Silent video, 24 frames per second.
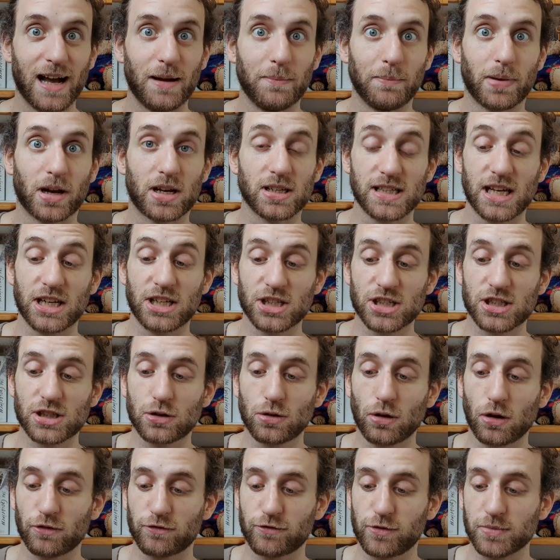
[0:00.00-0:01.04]
Because I just
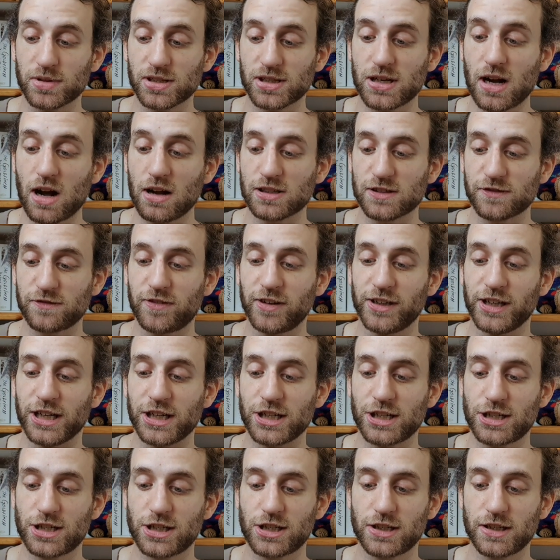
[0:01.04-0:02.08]
thought from start to
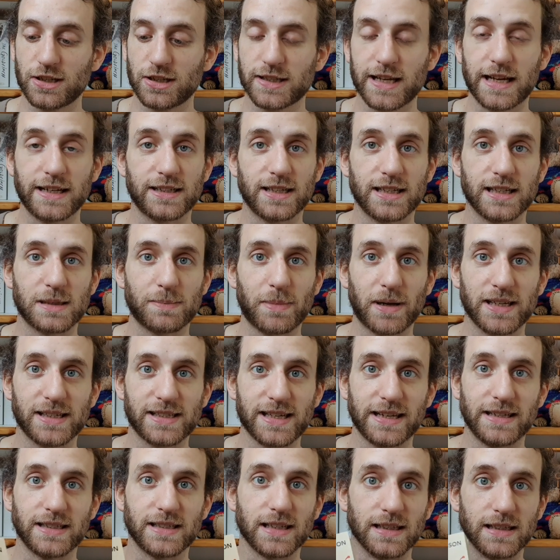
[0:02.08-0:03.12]
finish, sentence by
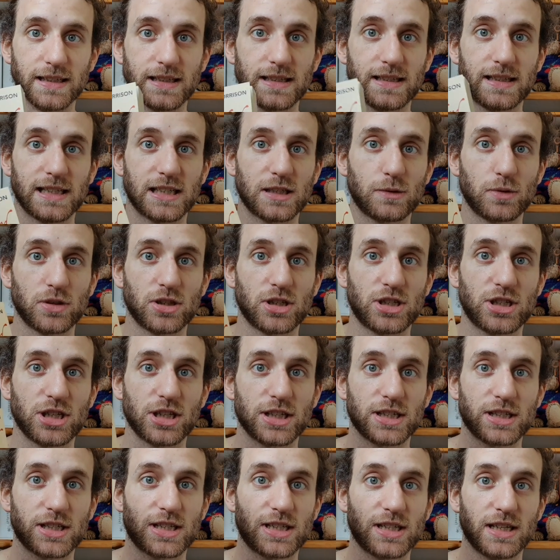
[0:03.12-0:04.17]
sentence, this was
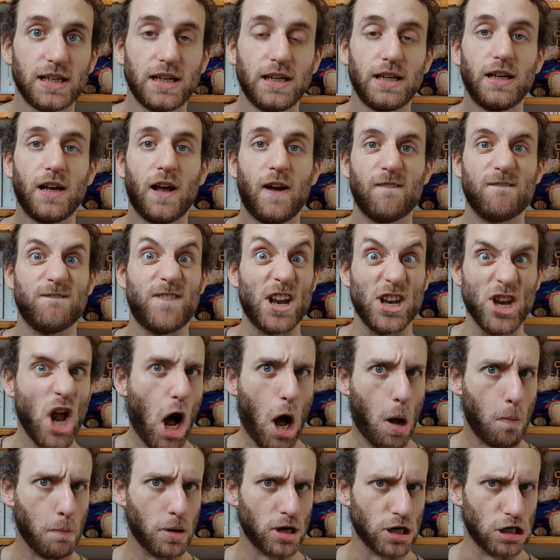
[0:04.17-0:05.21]
just
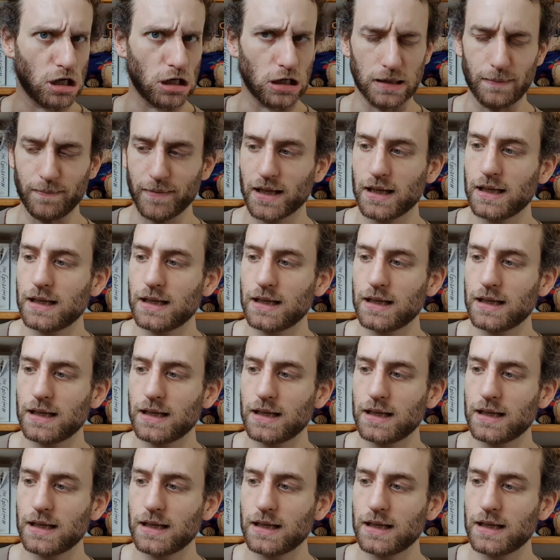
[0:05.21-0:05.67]
phenomenal.